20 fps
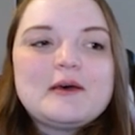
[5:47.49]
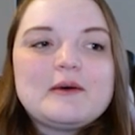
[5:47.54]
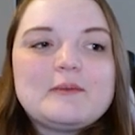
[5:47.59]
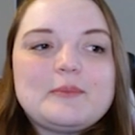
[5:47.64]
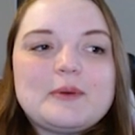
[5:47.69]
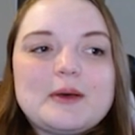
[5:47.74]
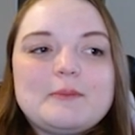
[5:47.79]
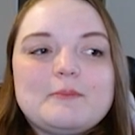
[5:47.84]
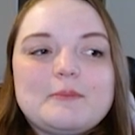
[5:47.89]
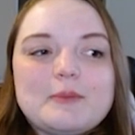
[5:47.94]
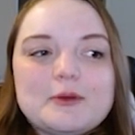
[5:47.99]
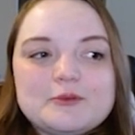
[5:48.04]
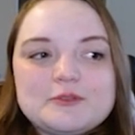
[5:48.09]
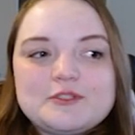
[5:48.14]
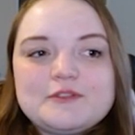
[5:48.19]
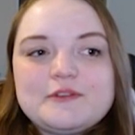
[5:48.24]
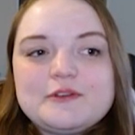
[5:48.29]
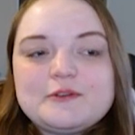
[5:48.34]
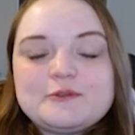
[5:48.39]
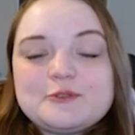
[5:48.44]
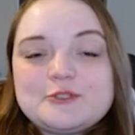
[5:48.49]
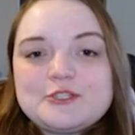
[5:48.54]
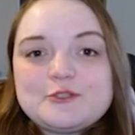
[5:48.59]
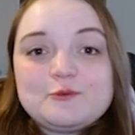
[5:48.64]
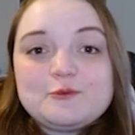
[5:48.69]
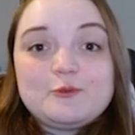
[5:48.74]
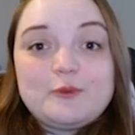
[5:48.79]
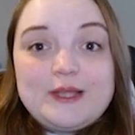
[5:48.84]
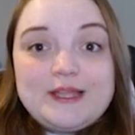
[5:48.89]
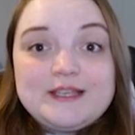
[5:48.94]
But most of it was just
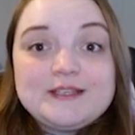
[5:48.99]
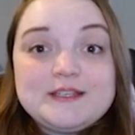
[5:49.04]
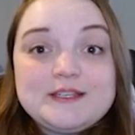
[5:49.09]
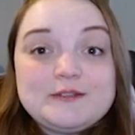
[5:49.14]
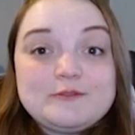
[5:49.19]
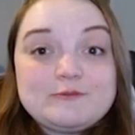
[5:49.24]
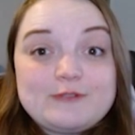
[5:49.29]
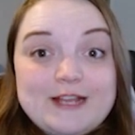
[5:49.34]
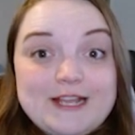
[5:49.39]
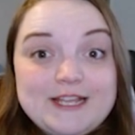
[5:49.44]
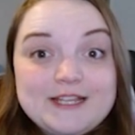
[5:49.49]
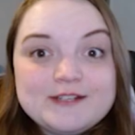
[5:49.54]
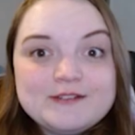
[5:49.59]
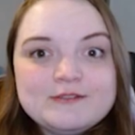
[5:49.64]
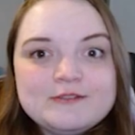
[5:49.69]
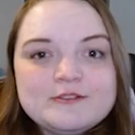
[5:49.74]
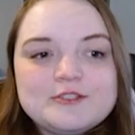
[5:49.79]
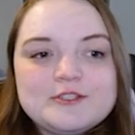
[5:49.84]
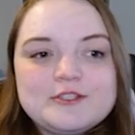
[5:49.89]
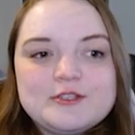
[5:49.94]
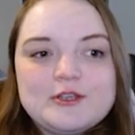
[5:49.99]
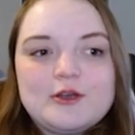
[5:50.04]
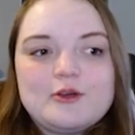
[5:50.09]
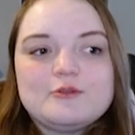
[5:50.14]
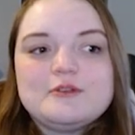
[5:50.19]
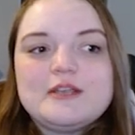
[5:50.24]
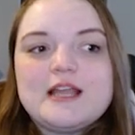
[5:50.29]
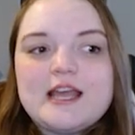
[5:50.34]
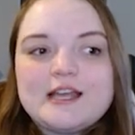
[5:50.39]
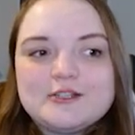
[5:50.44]
wind and rain. So
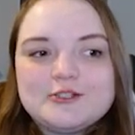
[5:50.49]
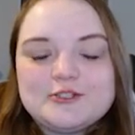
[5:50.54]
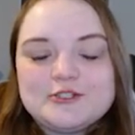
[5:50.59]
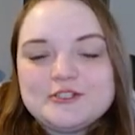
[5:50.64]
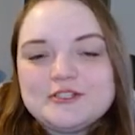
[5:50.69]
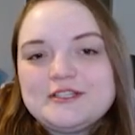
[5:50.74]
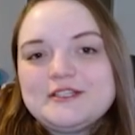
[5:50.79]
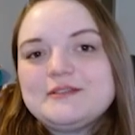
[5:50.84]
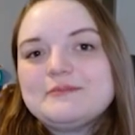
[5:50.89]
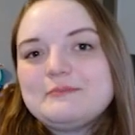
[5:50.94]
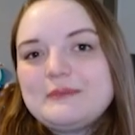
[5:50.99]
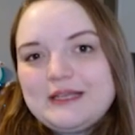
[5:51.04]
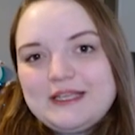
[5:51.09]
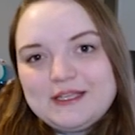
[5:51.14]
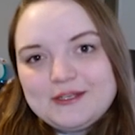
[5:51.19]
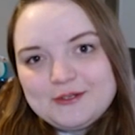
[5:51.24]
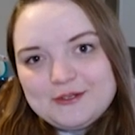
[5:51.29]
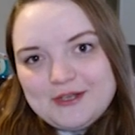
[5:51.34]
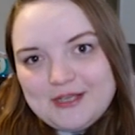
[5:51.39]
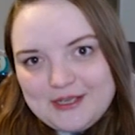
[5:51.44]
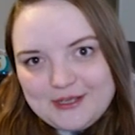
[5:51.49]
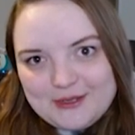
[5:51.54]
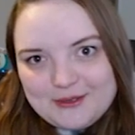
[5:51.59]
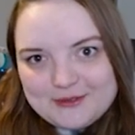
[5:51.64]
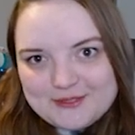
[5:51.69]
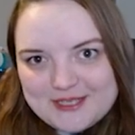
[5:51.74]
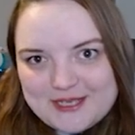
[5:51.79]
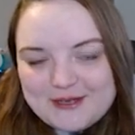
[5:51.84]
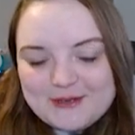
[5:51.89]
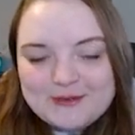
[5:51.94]
naturally, my internet
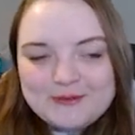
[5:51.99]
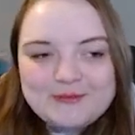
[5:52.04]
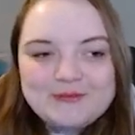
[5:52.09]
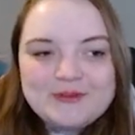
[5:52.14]
goes out.